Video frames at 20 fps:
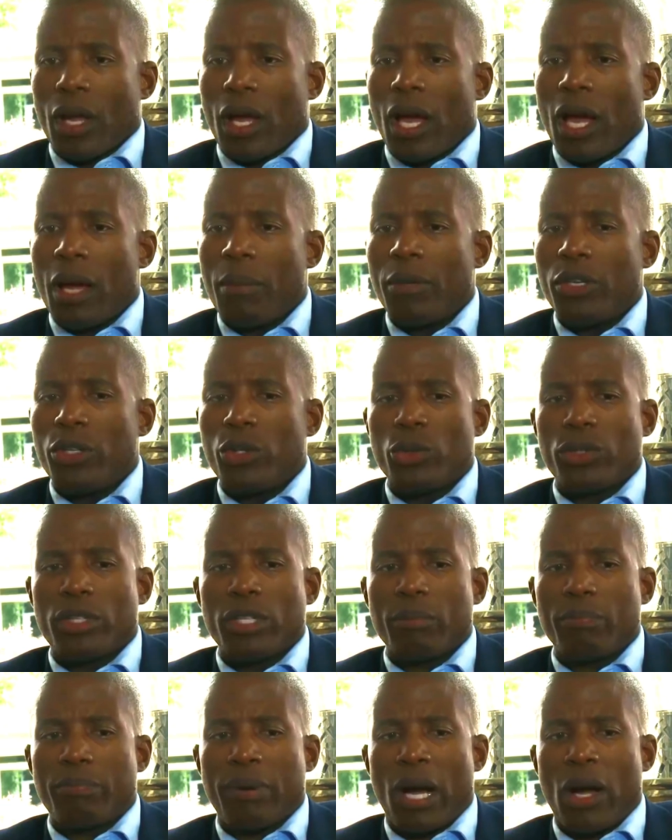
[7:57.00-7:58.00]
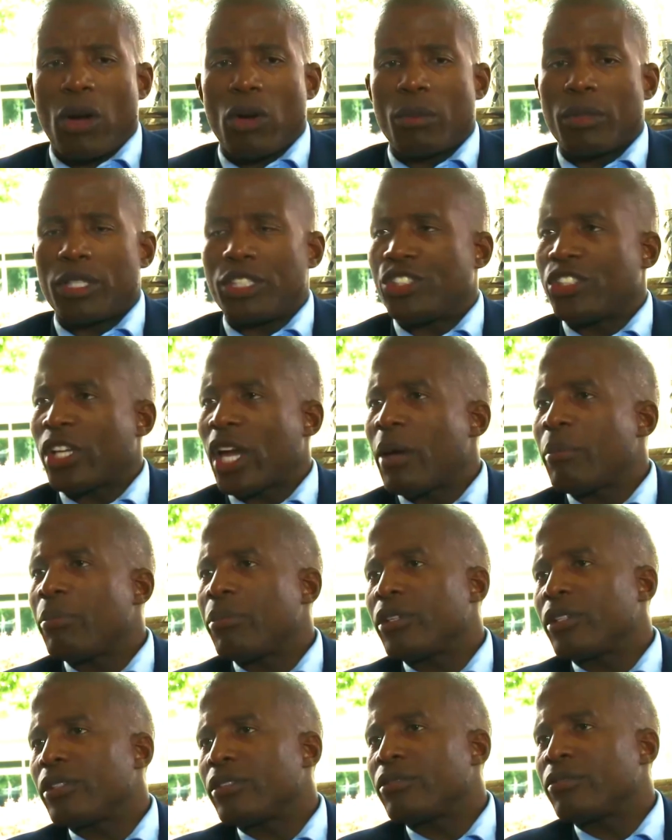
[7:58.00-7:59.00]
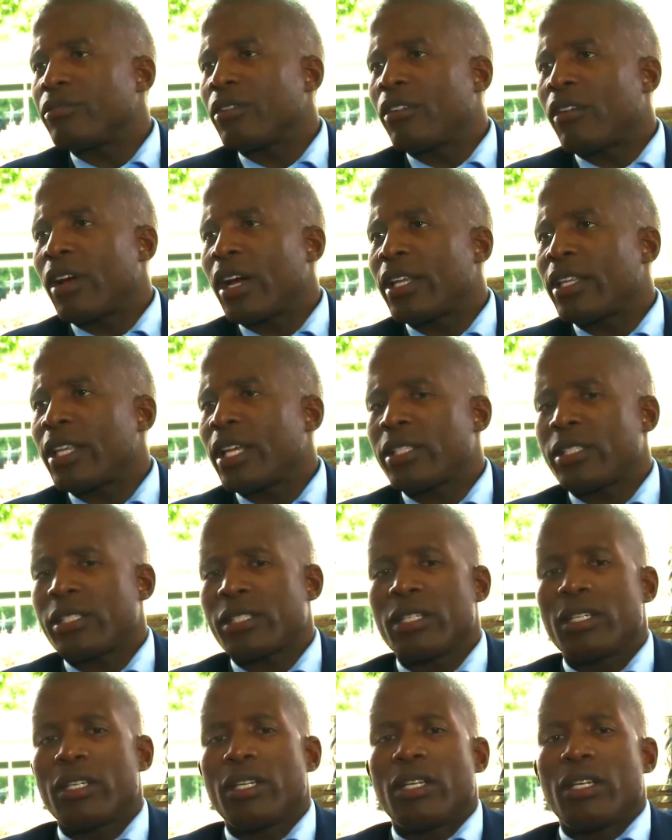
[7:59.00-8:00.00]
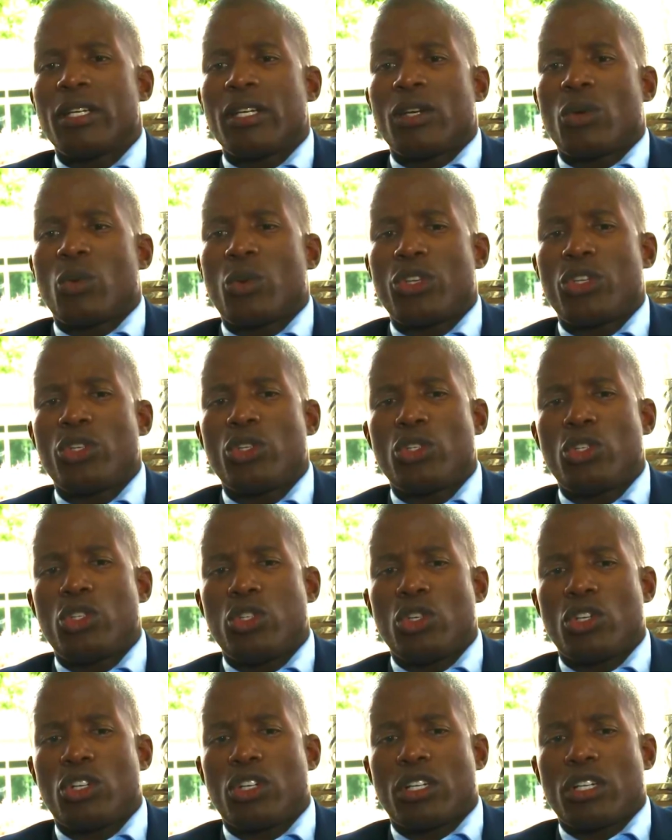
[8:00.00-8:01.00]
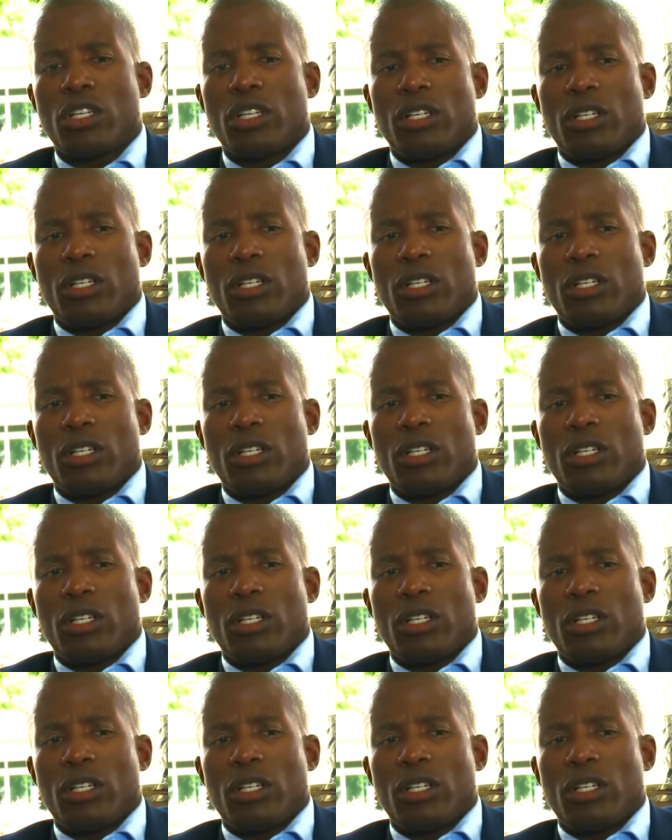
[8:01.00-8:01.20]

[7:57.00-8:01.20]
I'm a youth empowerment champion, mm-hmm. all right? That's when you look